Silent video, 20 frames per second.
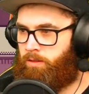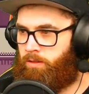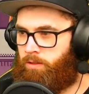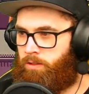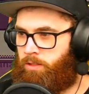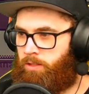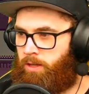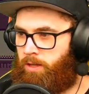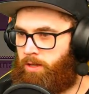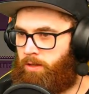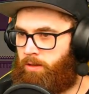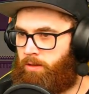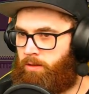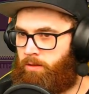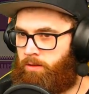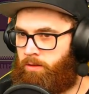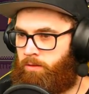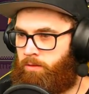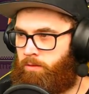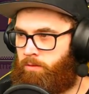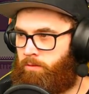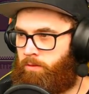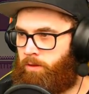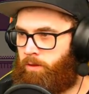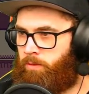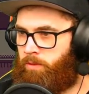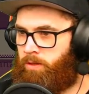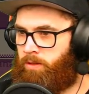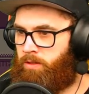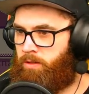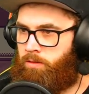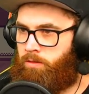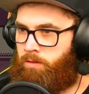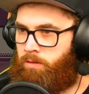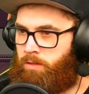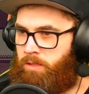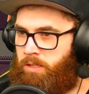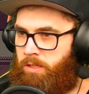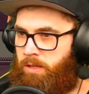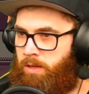sell, wait, what?
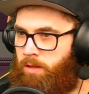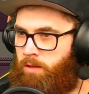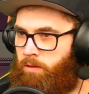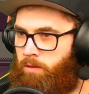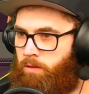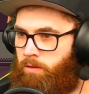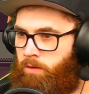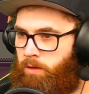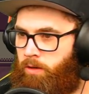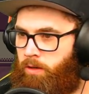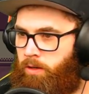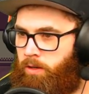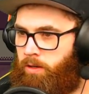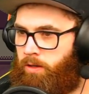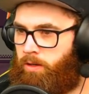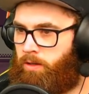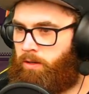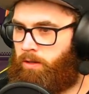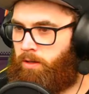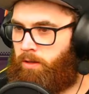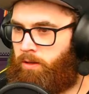Sell order, okay, yeah,